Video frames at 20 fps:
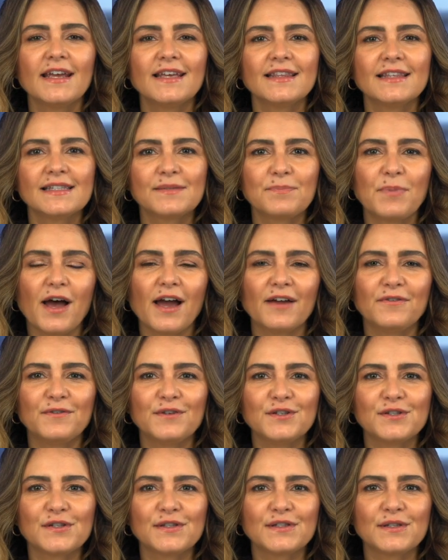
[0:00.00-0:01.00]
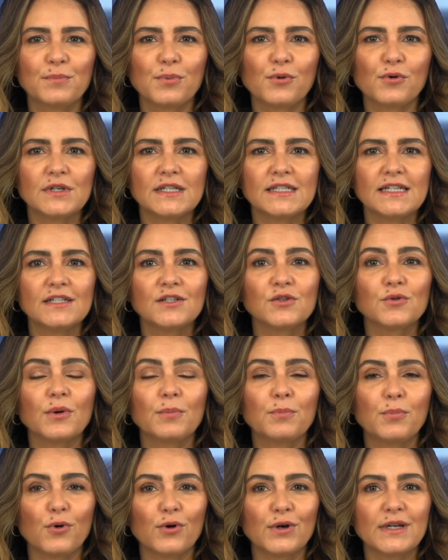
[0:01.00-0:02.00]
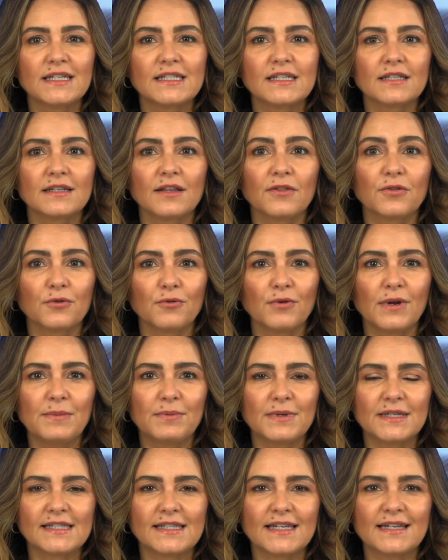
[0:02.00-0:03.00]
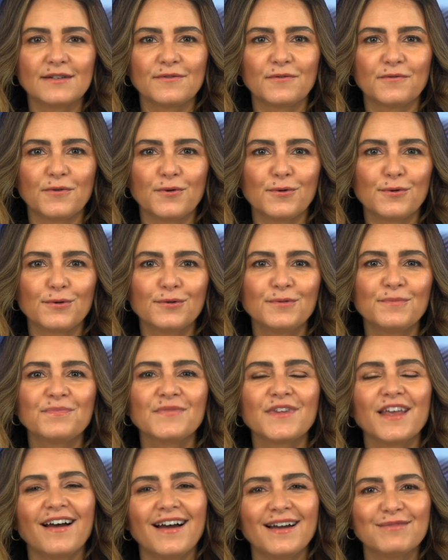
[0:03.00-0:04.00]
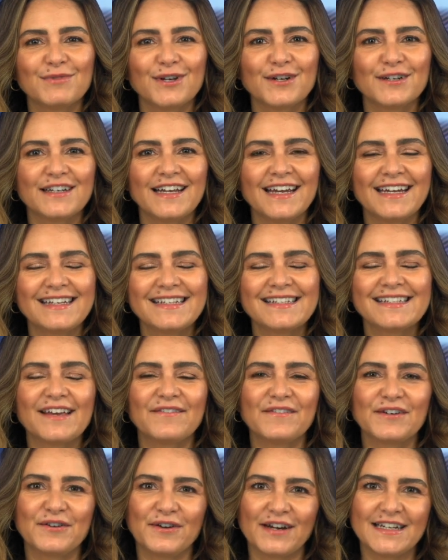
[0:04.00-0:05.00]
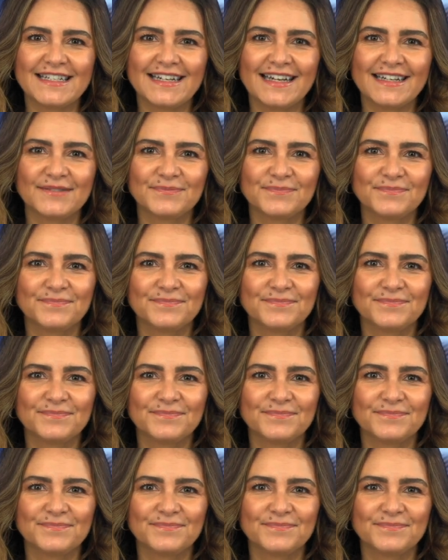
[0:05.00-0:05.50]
The SPY futures are pointing to a 0.3% fall. I'm Lauren Hayes. Have a great day.